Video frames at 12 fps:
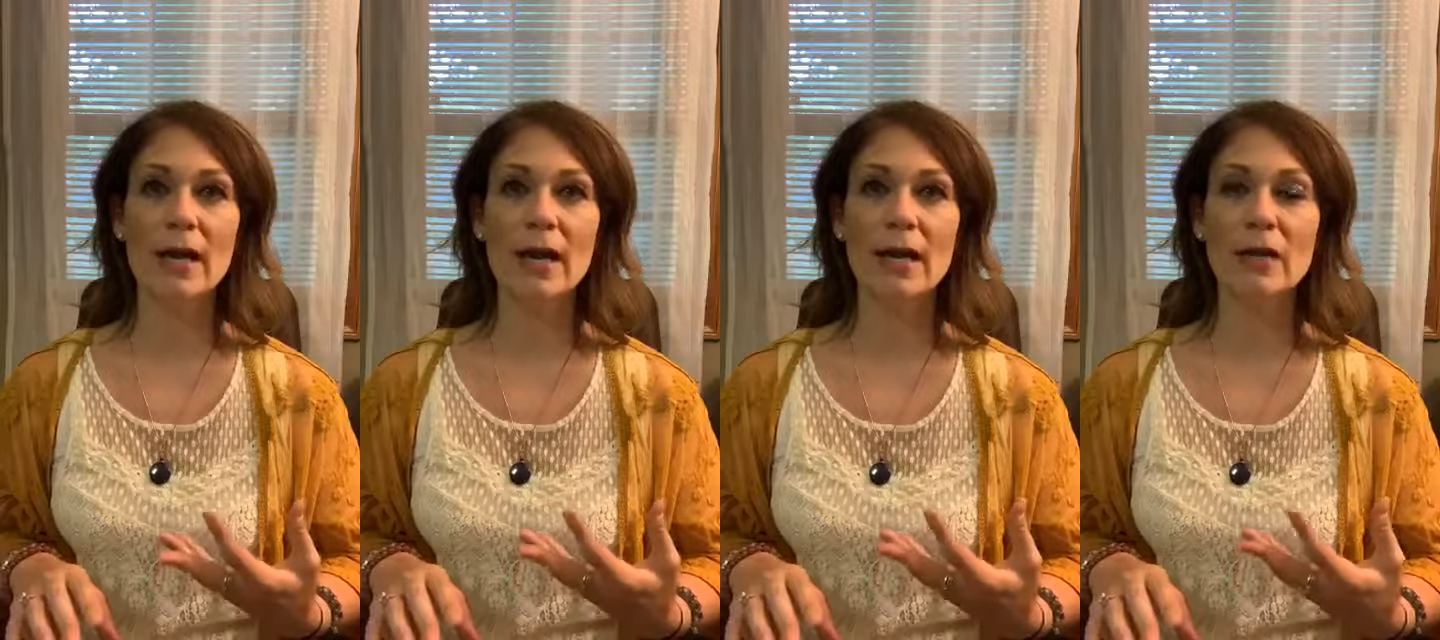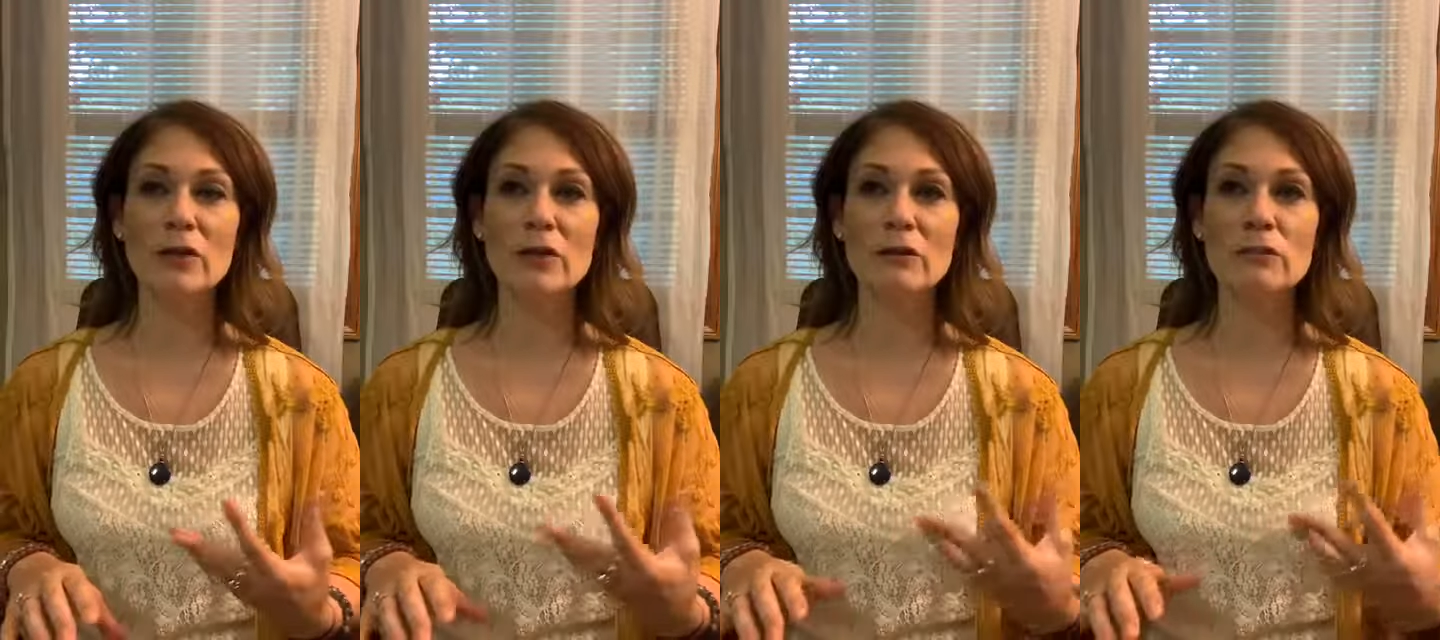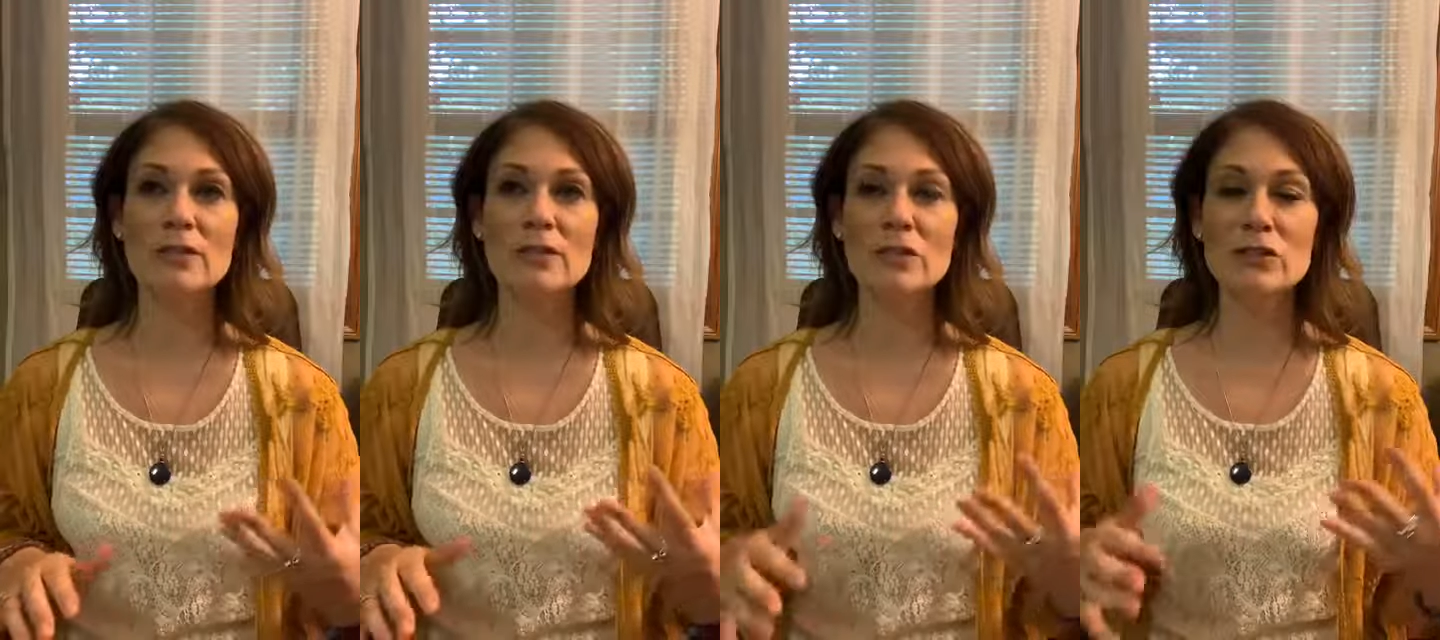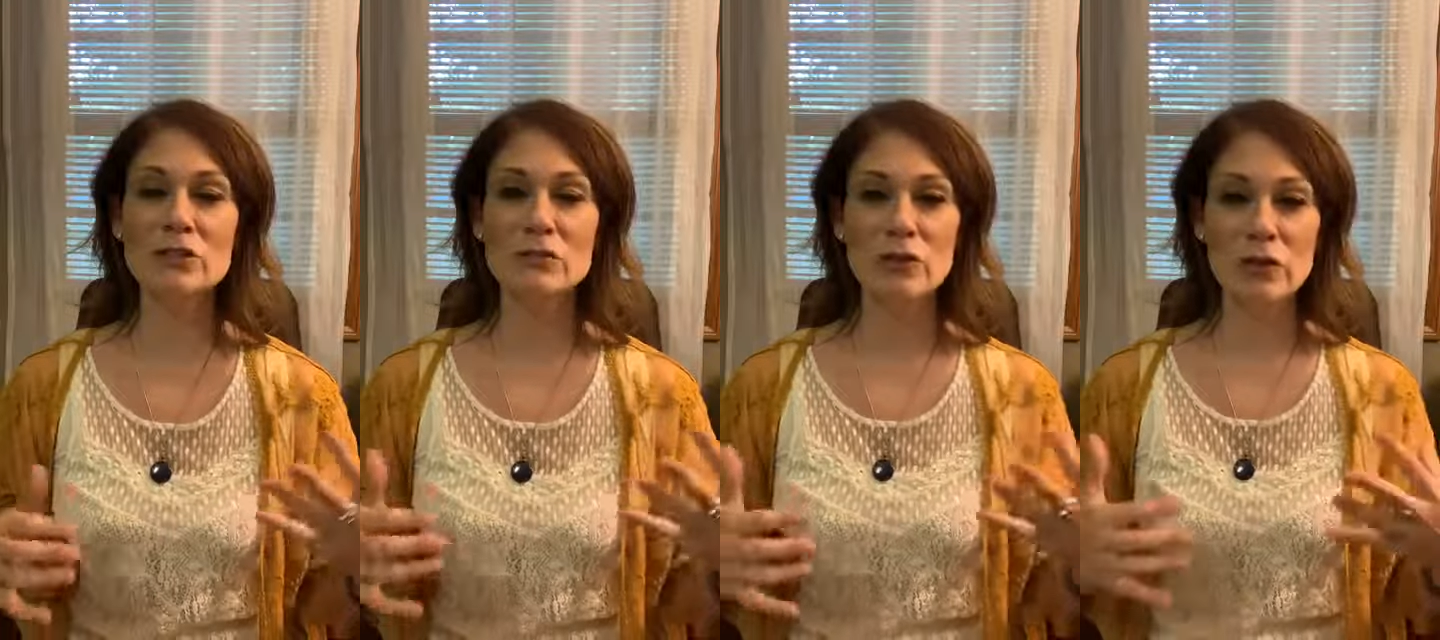and you just get to
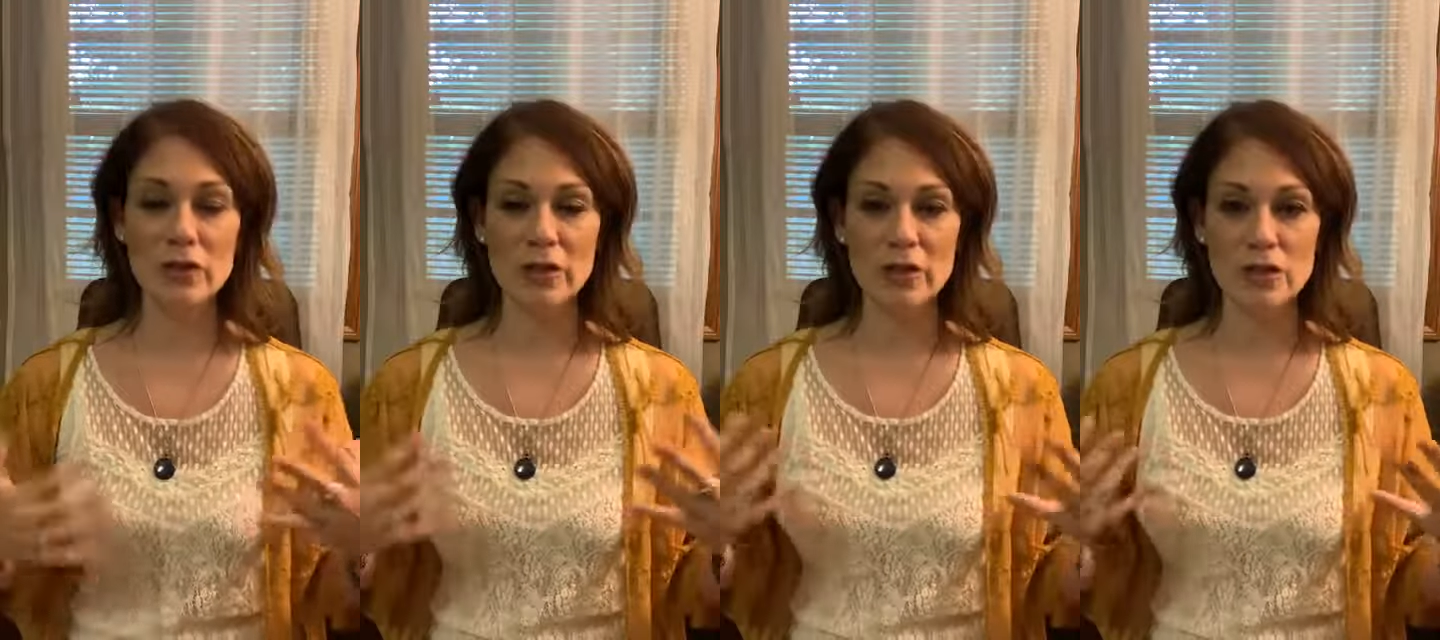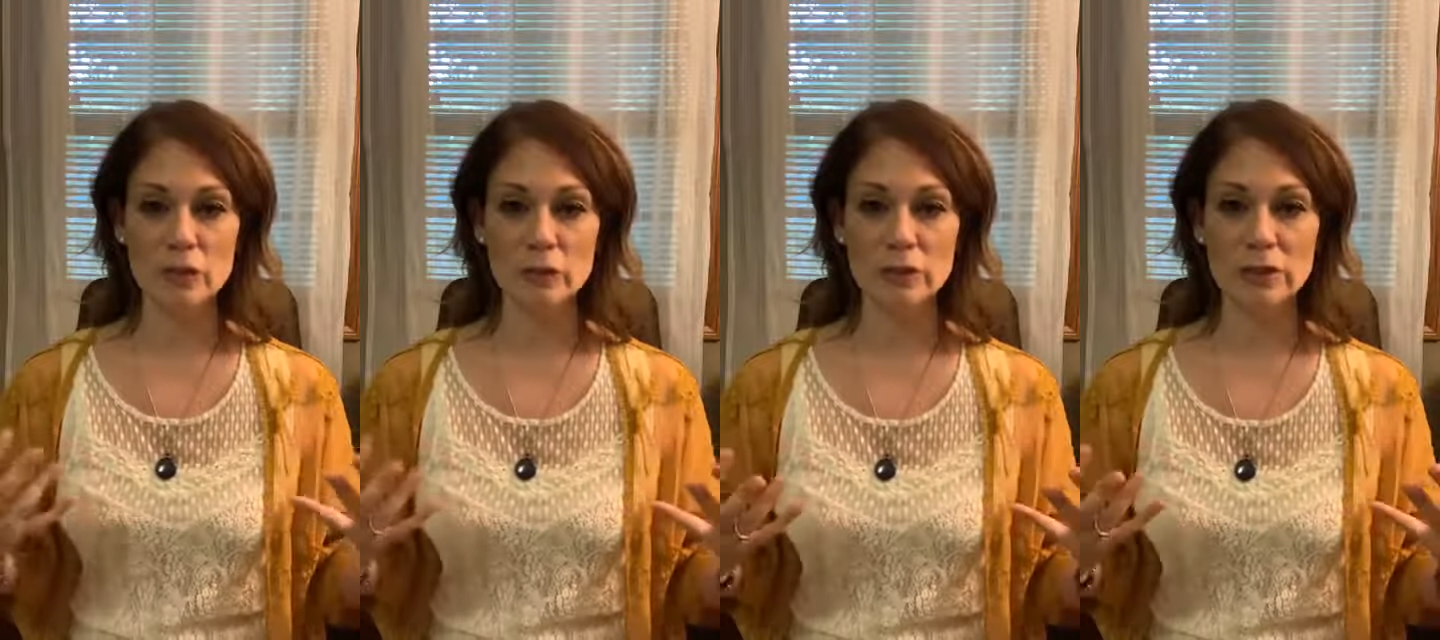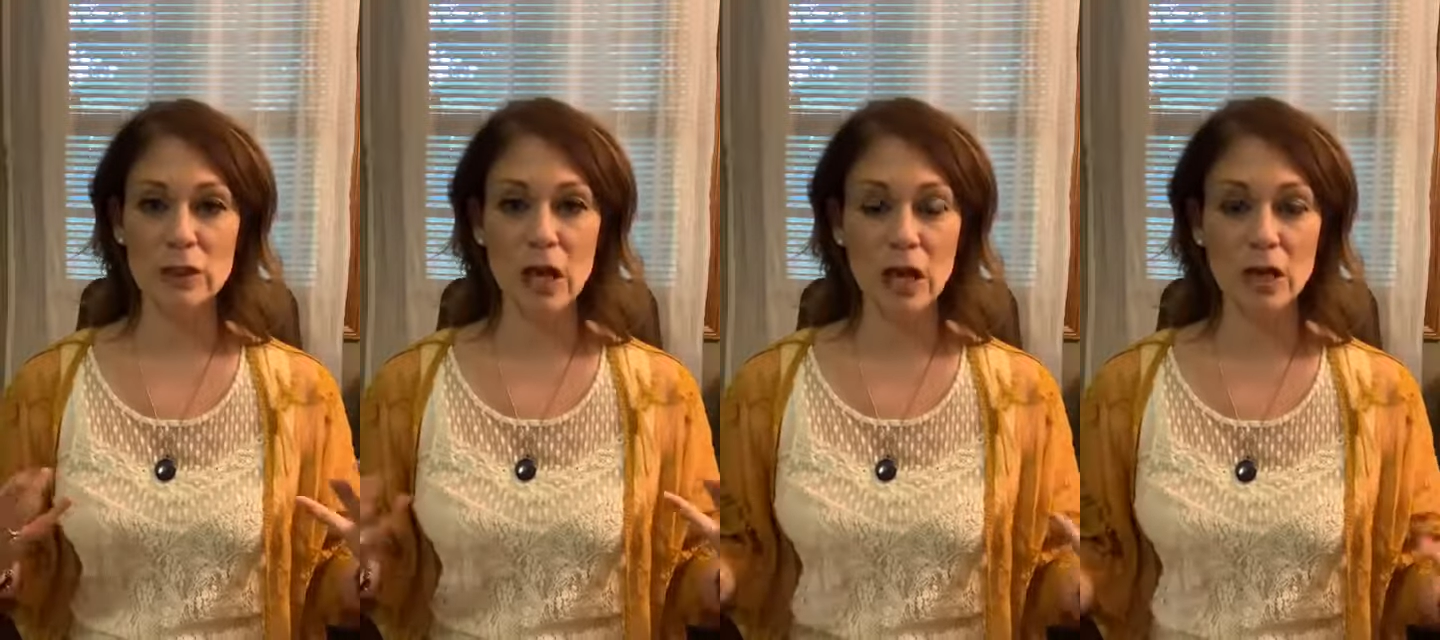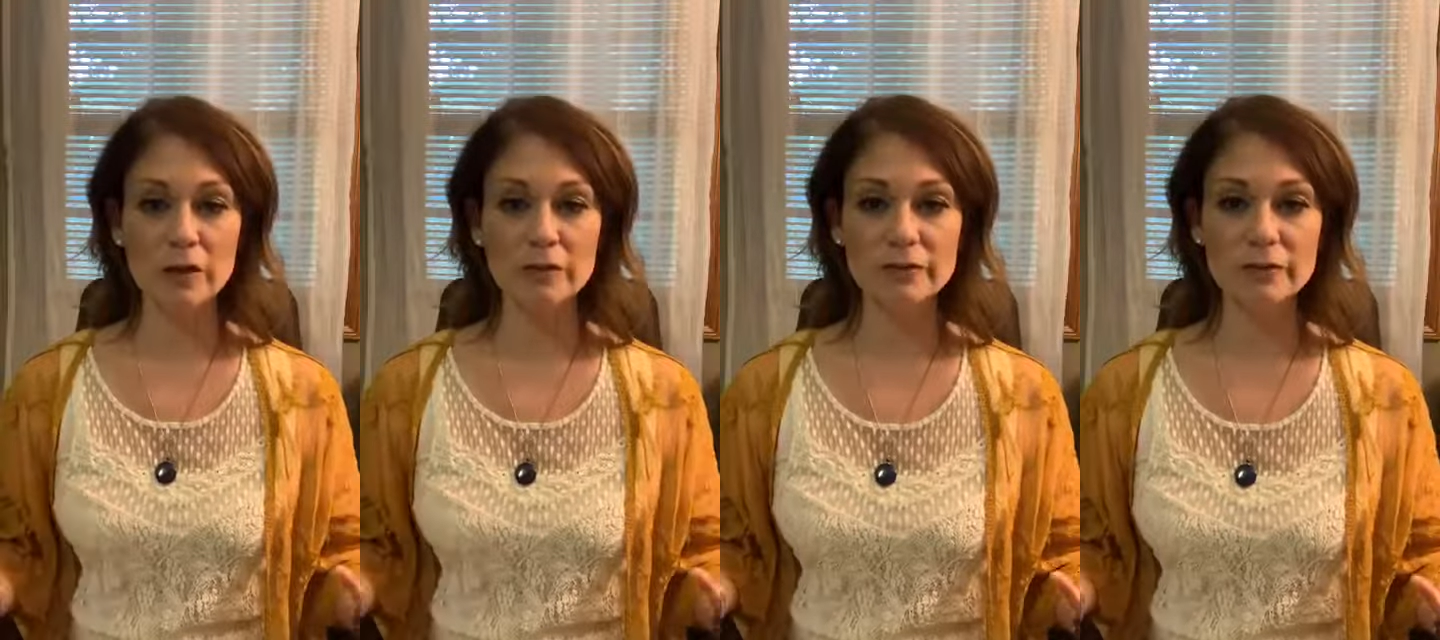do the thing that you
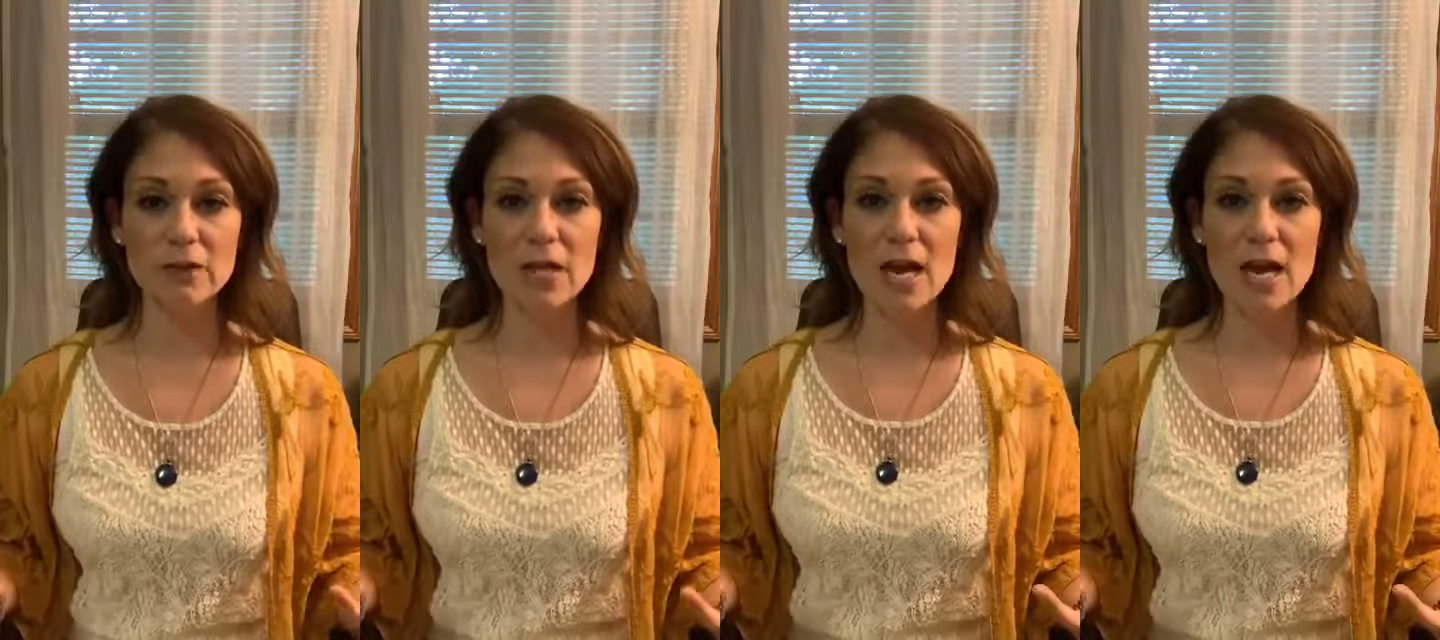love.